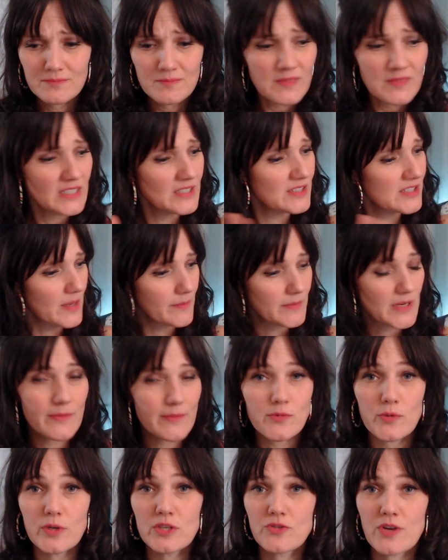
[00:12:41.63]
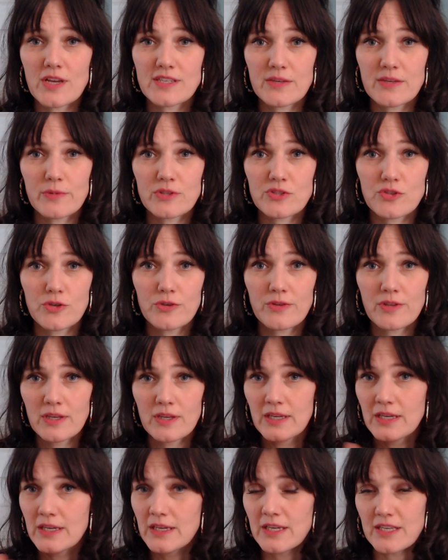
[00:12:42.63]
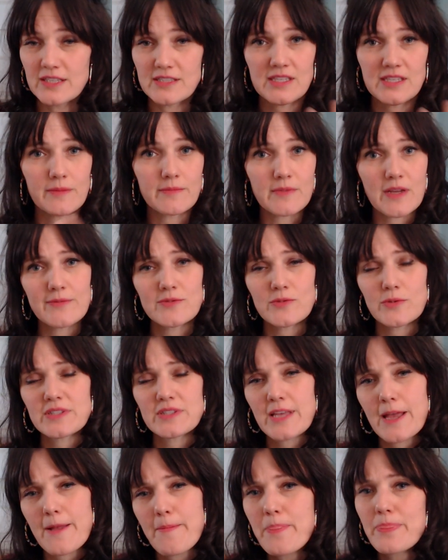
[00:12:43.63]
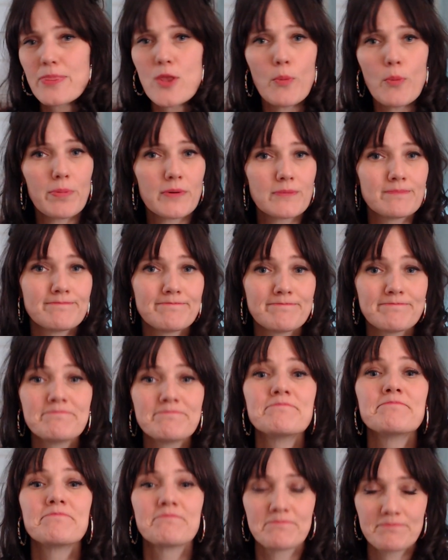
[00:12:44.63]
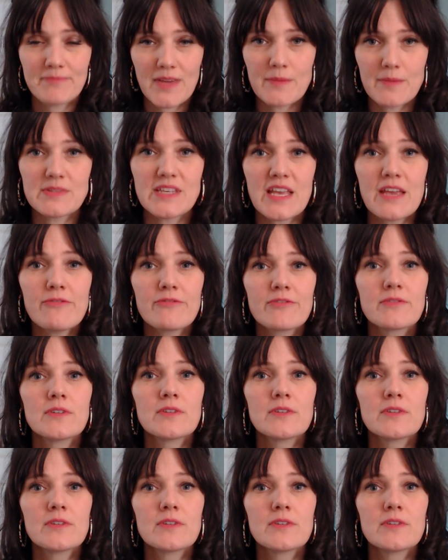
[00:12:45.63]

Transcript: Sometimes we address it with truth, and sometimes we say, nope, I'm safe.